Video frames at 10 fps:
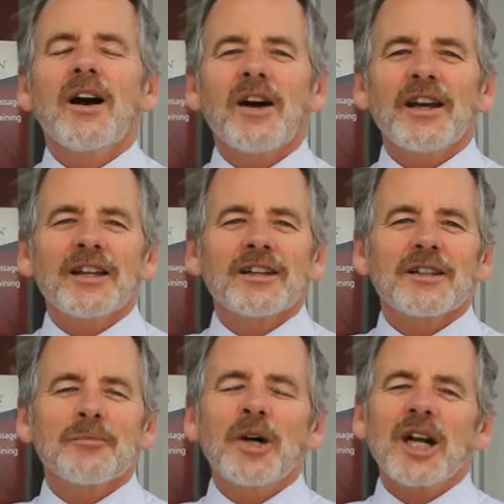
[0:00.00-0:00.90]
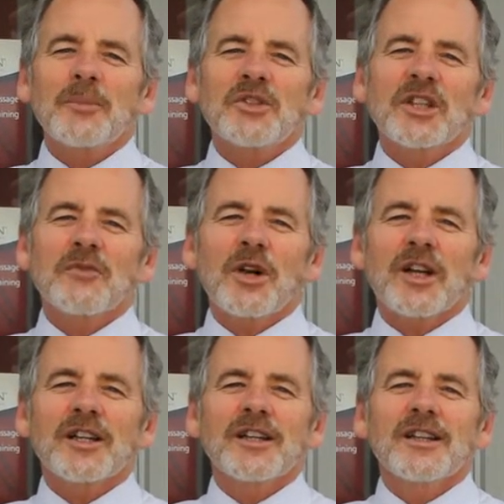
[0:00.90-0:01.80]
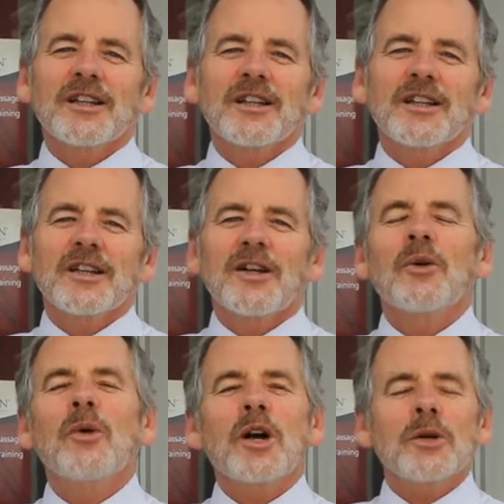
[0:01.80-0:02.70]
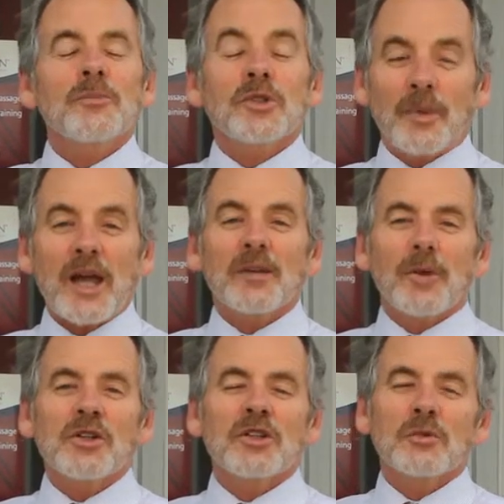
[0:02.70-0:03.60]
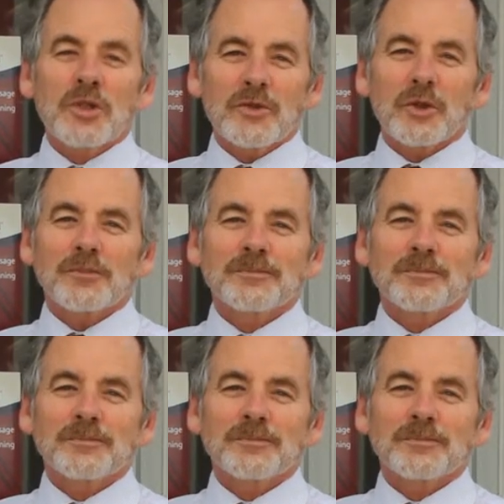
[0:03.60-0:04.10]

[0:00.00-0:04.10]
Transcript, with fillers: Hi, my name's Steve Rodda. Welcome to Back In Motion Woodville.